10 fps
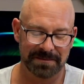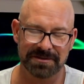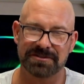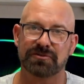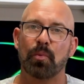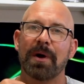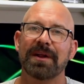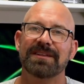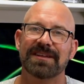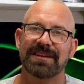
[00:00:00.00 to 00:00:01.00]
I'm just
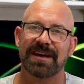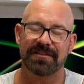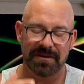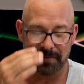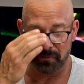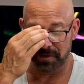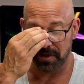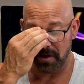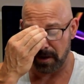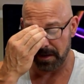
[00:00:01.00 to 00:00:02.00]
sweating to death here. I'm really
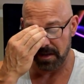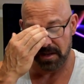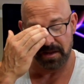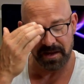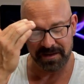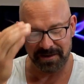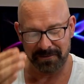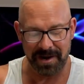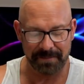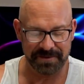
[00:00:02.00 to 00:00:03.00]
hot. I got to
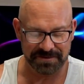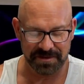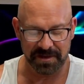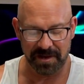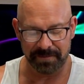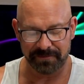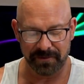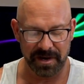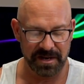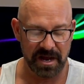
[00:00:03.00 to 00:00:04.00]
wrap this thing up
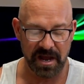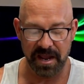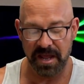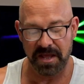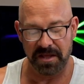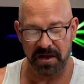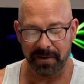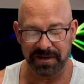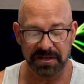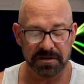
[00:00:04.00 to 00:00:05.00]
before I die. All
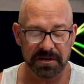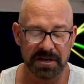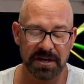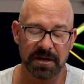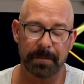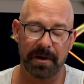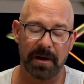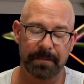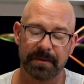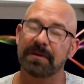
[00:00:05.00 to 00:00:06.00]
right, you're going to need a
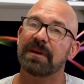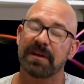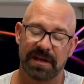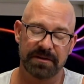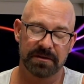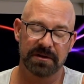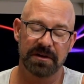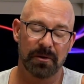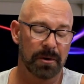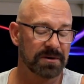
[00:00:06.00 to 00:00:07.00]
pump, and you're going
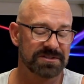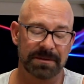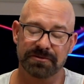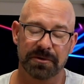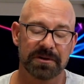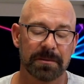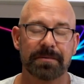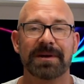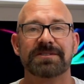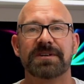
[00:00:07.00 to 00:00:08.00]
to, or some sort of
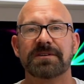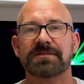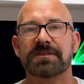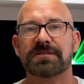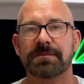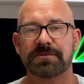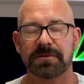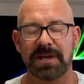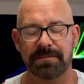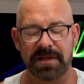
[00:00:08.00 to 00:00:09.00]
compressed air system. So
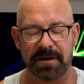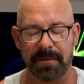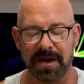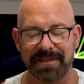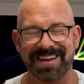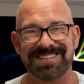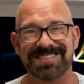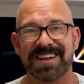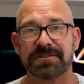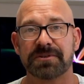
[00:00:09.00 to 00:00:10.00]
keep that in mind. That is
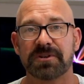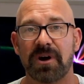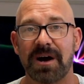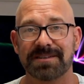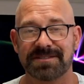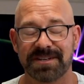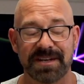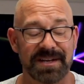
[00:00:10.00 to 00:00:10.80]
an extra cost.